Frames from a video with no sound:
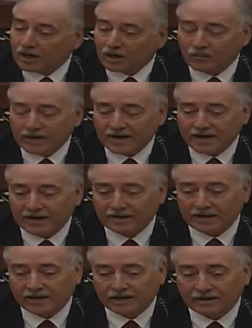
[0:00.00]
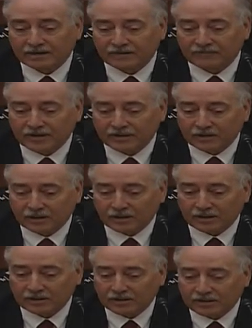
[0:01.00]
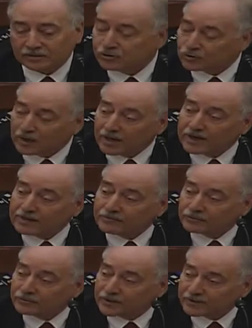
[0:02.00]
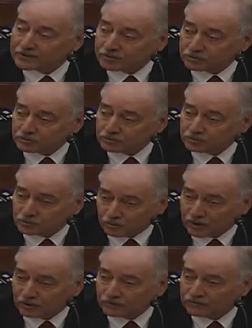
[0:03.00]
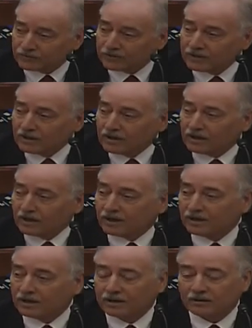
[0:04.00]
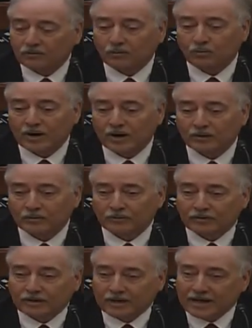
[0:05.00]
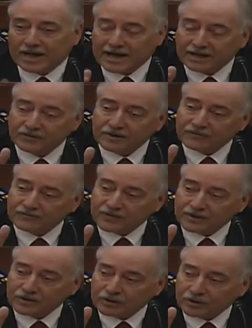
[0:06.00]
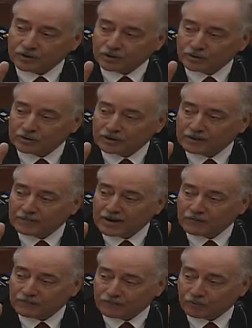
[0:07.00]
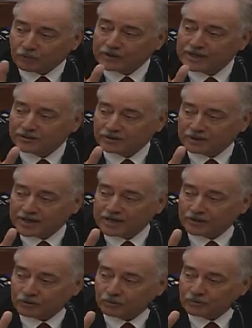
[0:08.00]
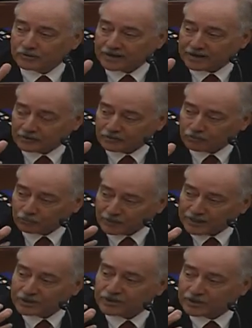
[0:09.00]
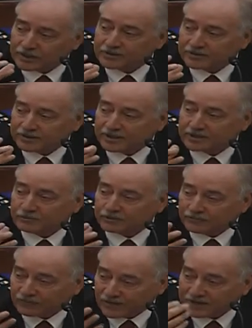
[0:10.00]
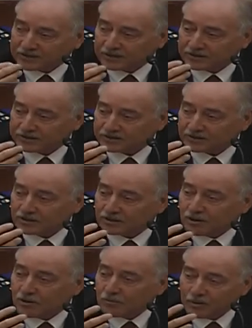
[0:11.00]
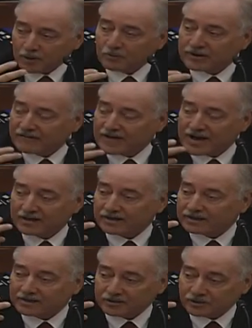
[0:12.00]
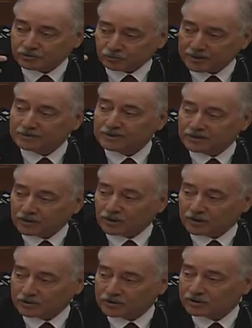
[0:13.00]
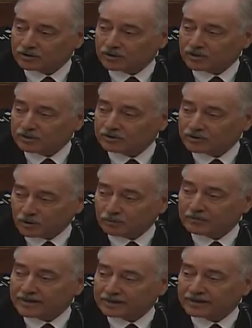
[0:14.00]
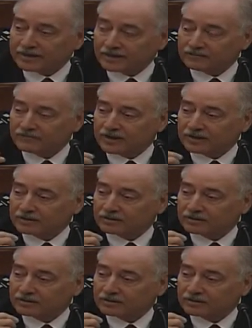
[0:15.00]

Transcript: we had an event in July of 2012 where had the event occurred about 4 days later when that region on the sun was facing us, we would have had an extremely large geomagnetic event.